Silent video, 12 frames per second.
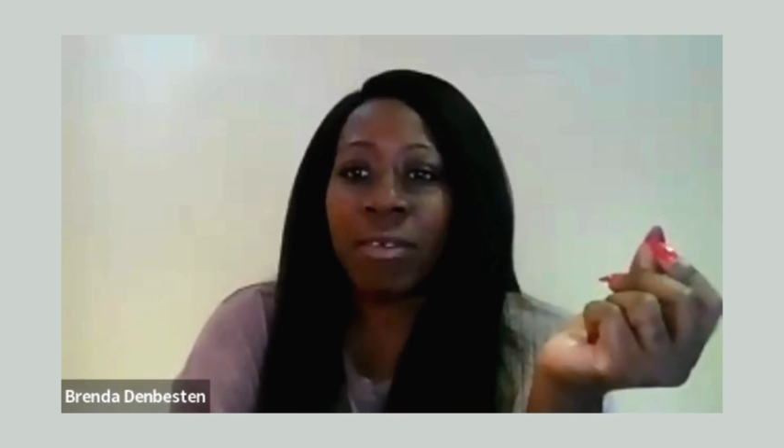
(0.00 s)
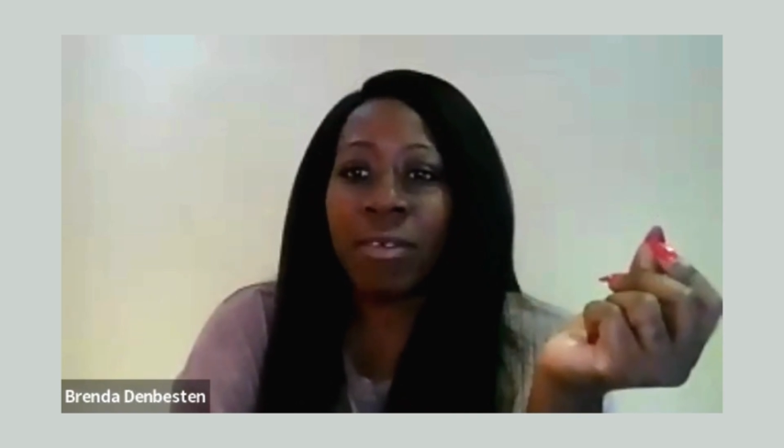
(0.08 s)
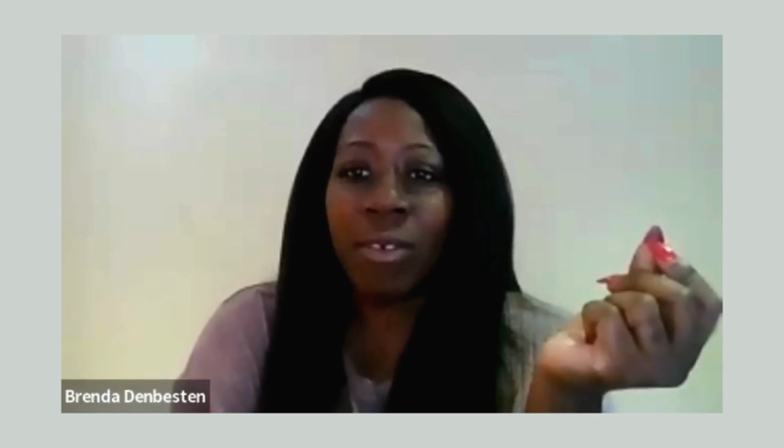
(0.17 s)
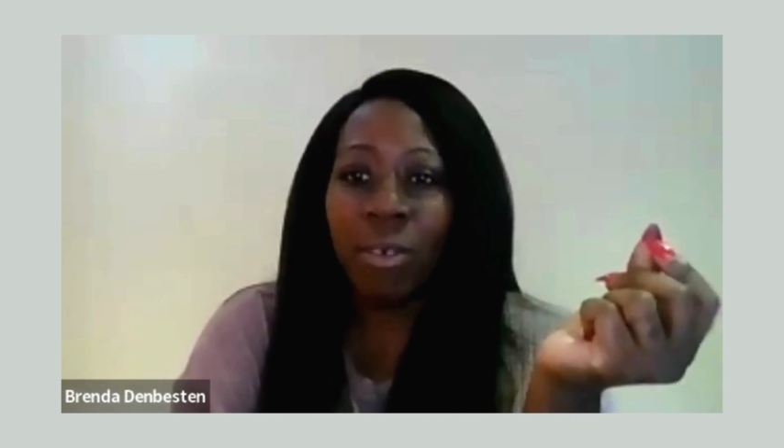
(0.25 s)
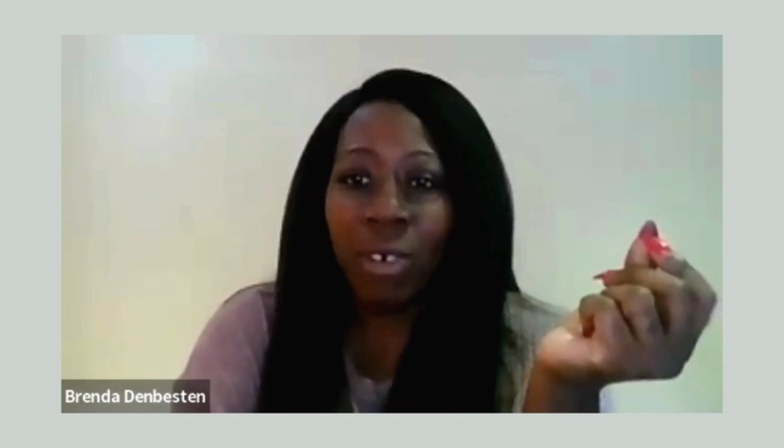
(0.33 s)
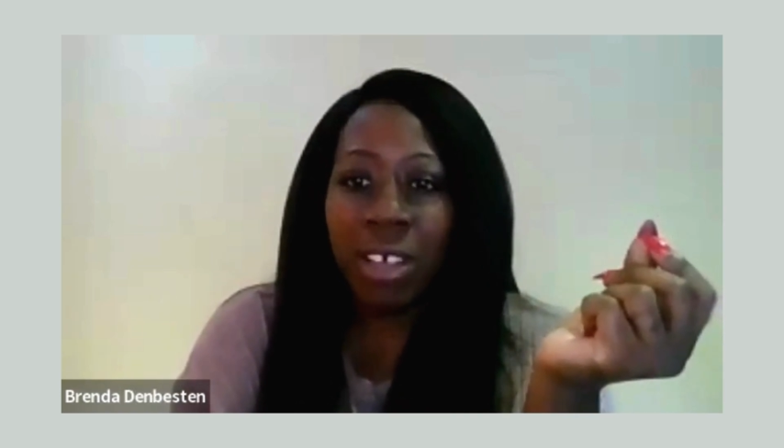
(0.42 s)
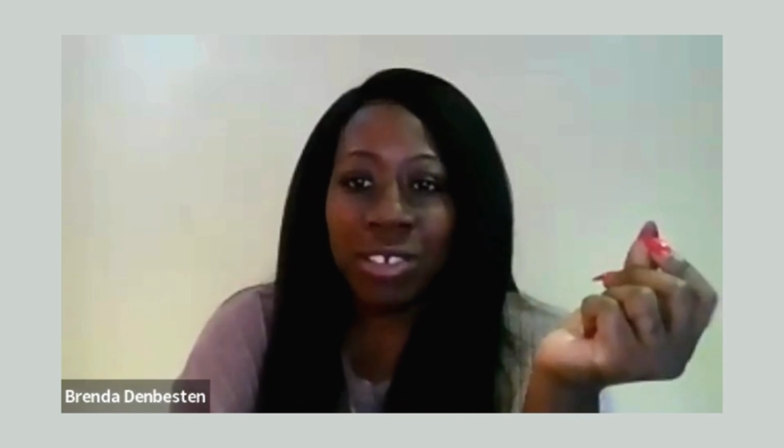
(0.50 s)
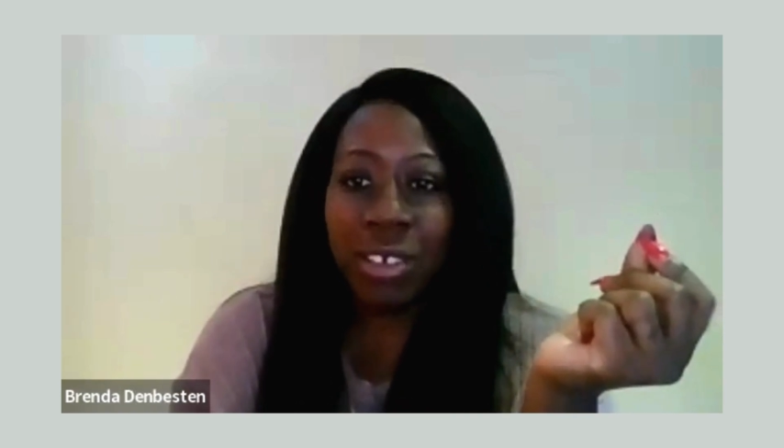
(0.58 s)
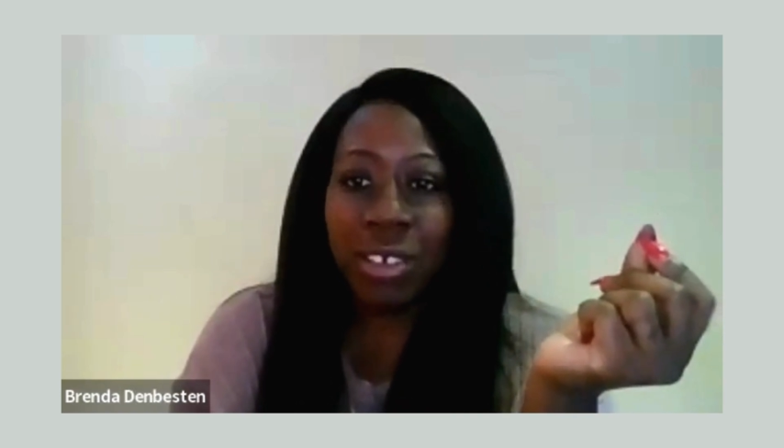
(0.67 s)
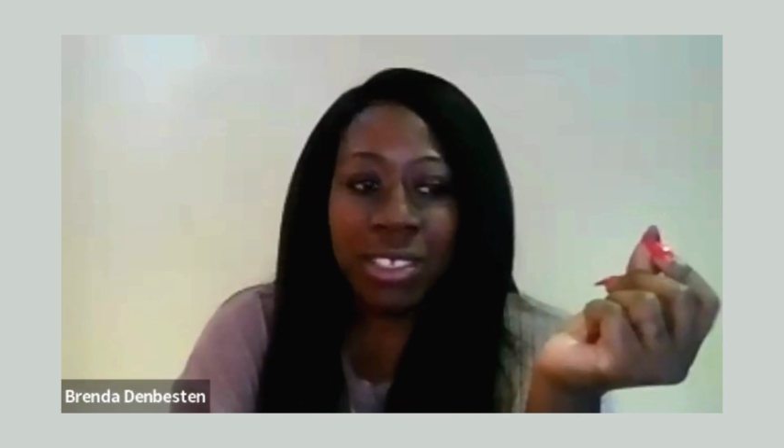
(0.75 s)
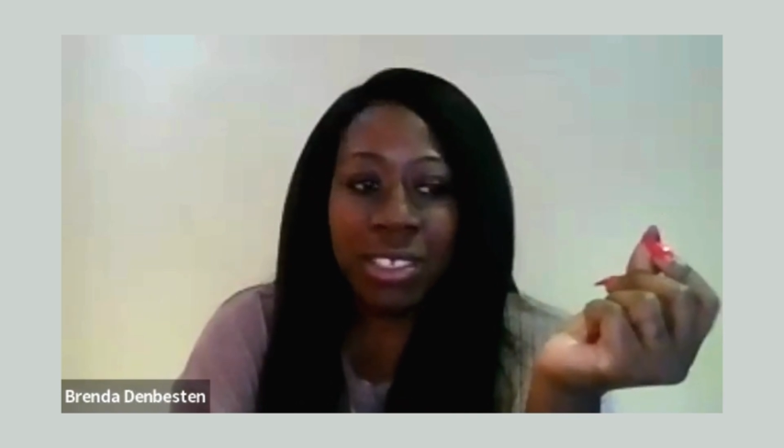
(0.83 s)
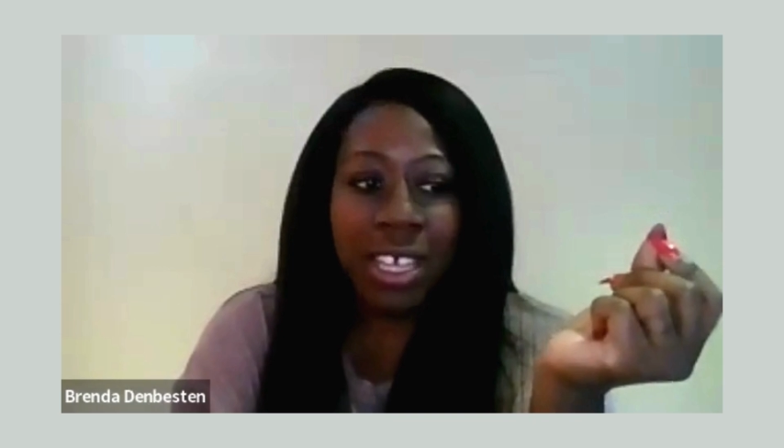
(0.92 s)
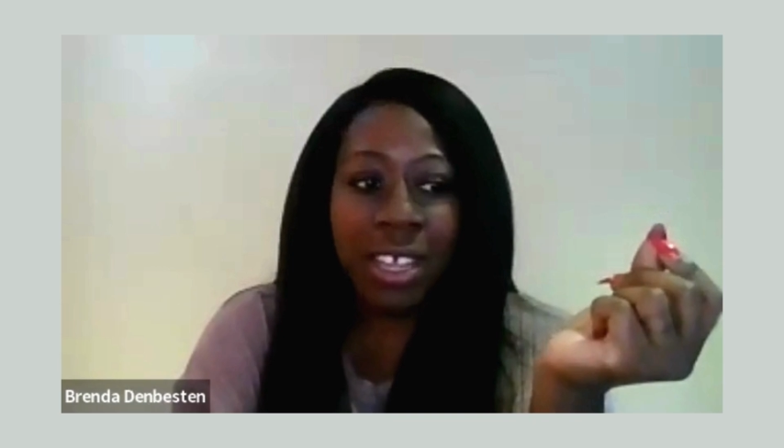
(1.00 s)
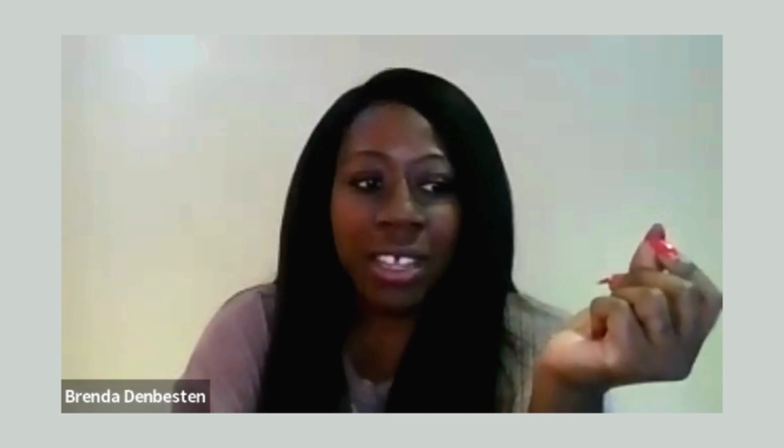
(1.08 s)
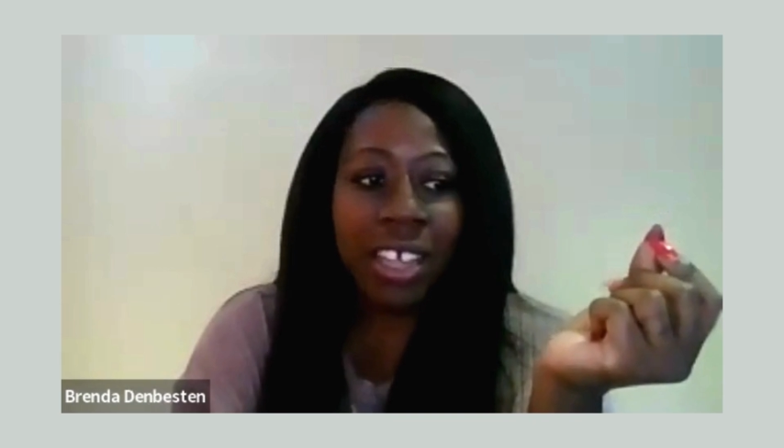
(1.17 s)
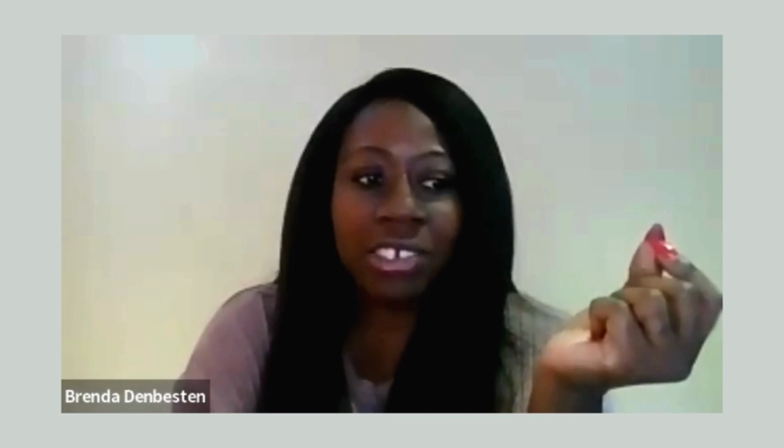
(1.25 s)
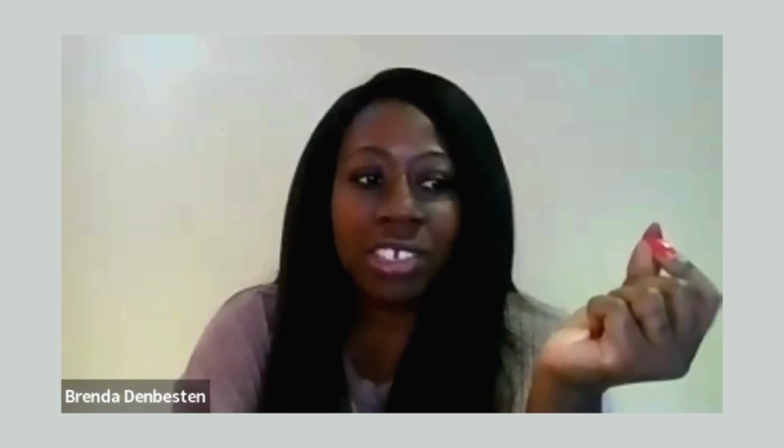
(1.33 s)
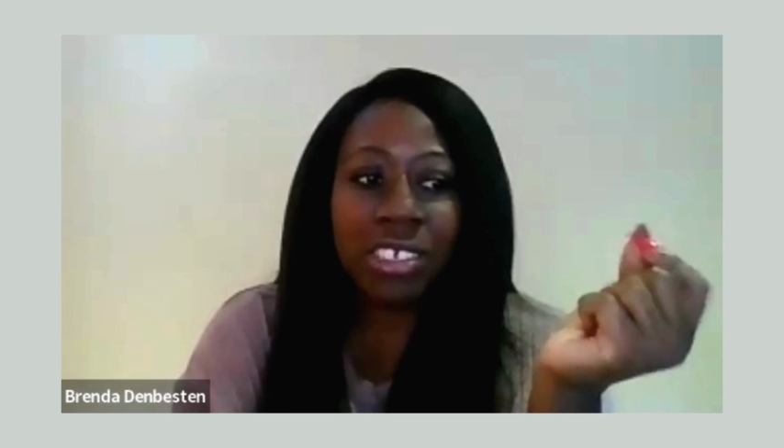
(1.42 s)
for us to understand that
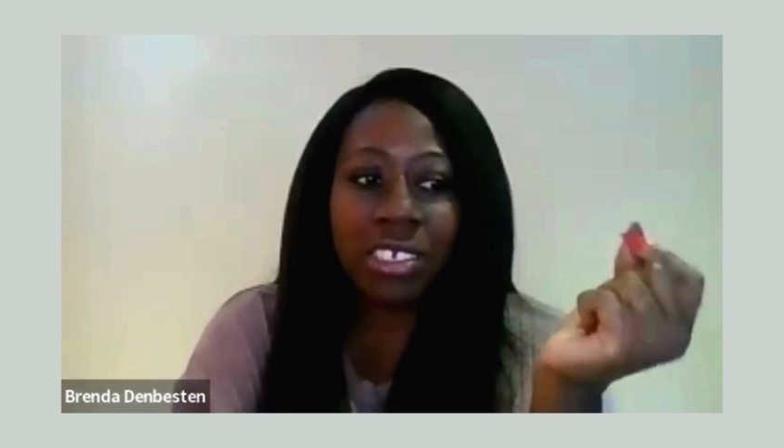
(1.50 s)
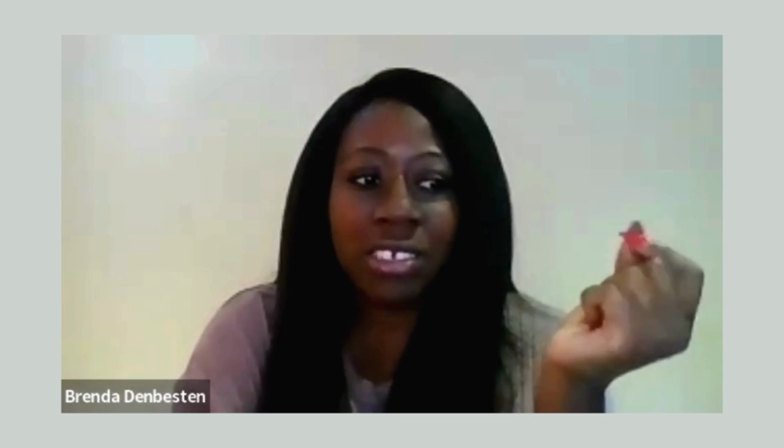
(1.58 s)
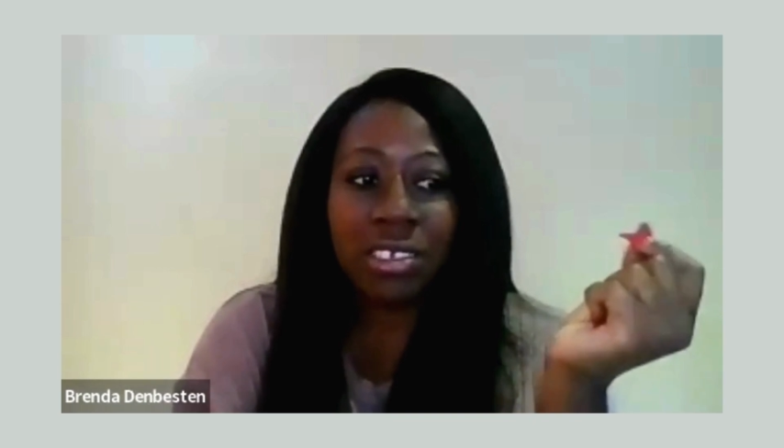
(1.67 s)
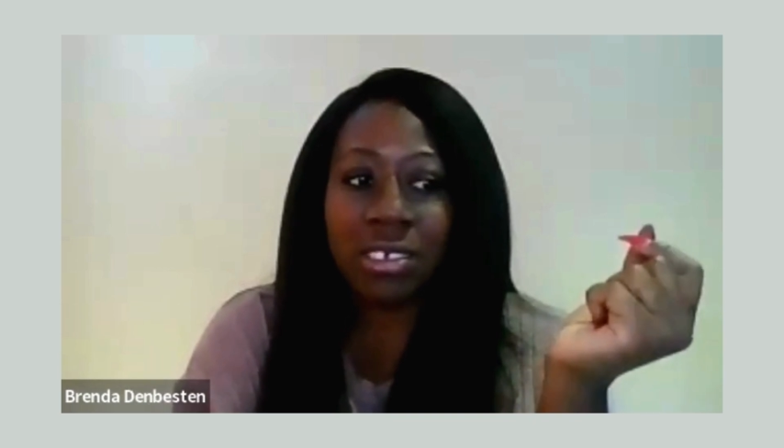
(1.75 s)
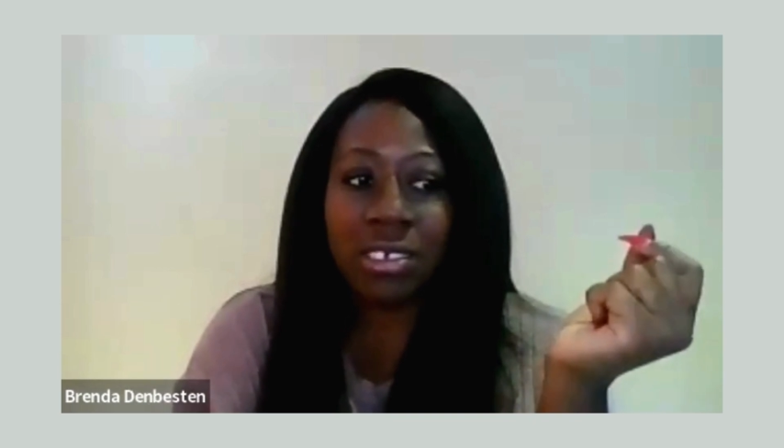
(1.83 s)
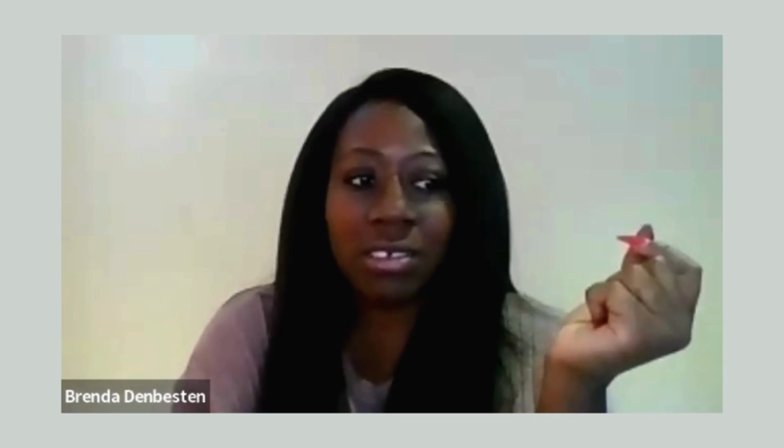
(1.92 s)
actually just